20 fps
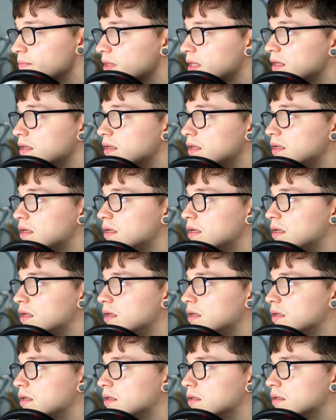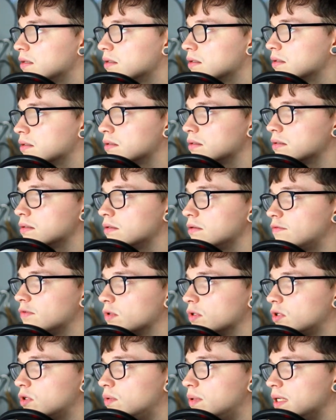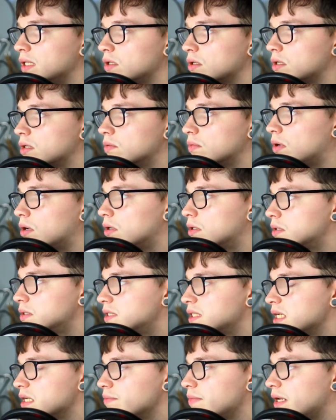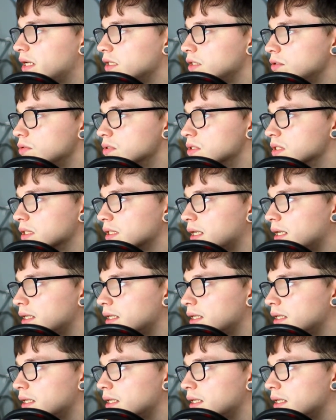I'm going to quick look at what a TMA usually